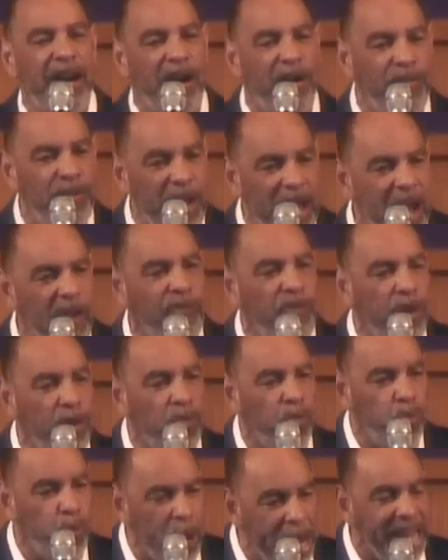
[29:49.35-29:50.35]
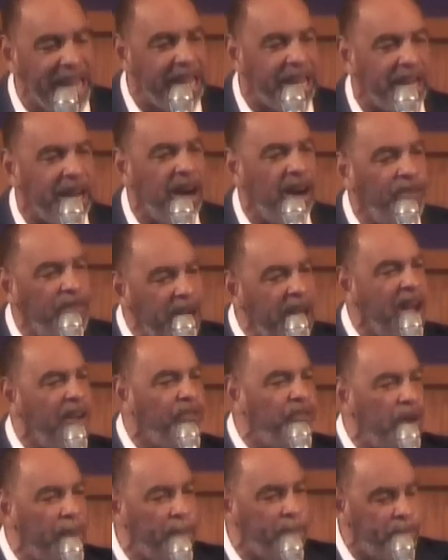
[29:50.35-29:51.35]
of every week, of
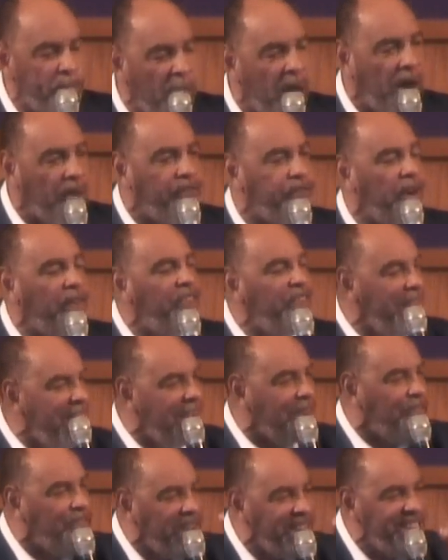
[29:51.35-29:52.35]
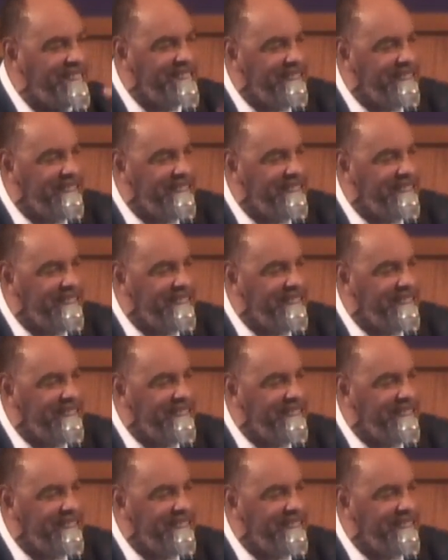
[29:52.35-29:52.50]
every month, of every